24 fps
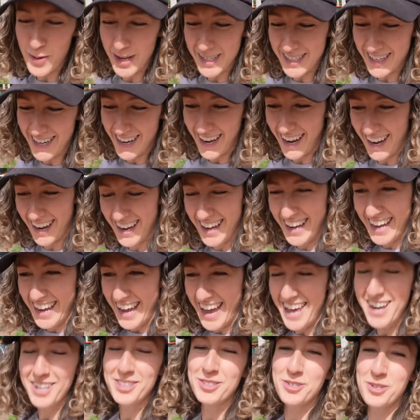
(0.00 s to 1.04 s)
bit today,
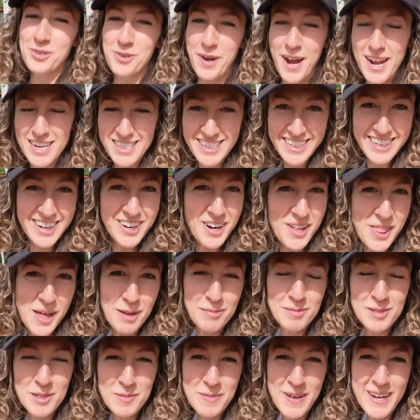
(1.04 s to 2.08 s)
and it's great to hear
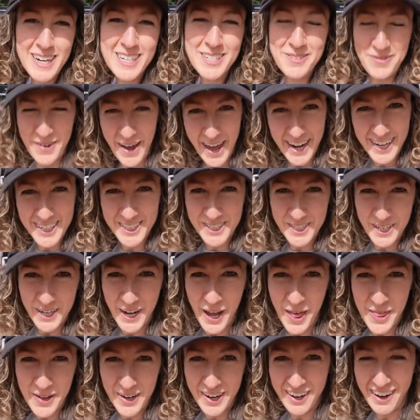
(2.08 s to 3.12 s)
them speak Spanish
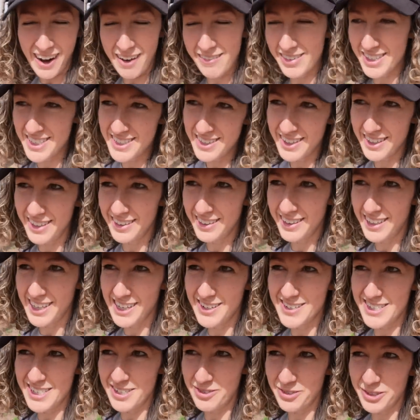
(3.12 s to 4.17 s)
together. Obviously,
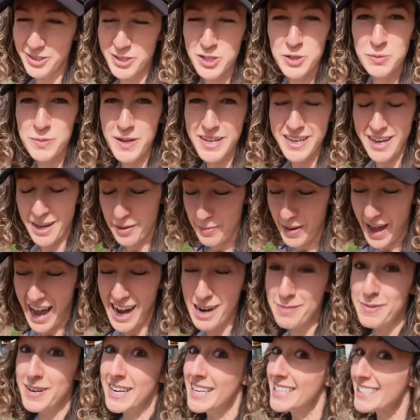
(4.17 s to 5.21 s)
Leo isn't really speaking
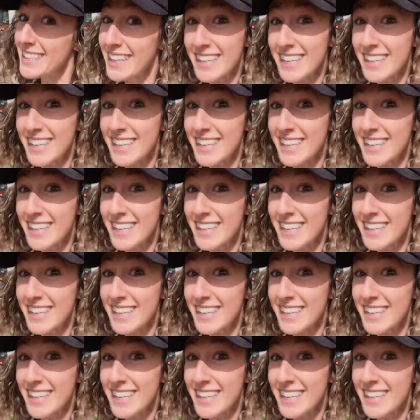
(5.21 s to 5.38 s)
back, but he's